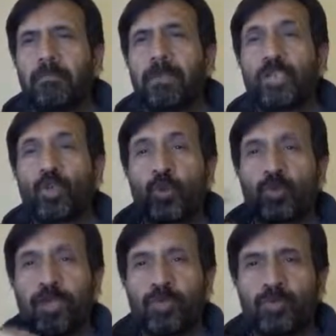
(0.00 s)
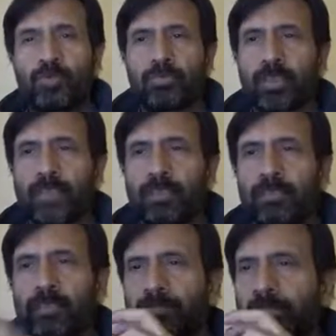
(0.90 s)
be grouped into, like, uh,
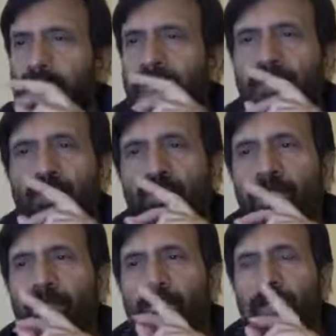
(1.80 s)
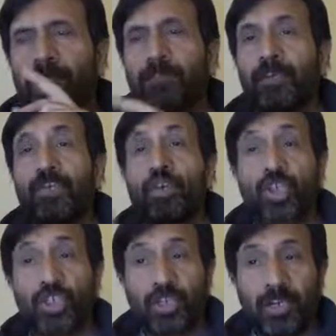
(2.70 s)
it may be due to any kind of
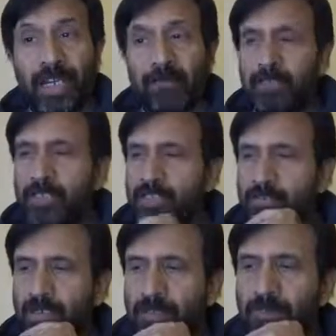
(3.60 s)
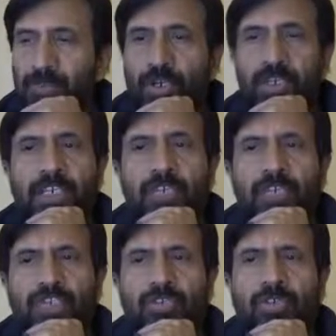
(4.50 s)
neurological damage, or maybe the
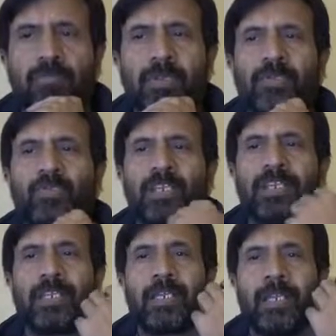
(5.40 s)
irritation, or maybe to any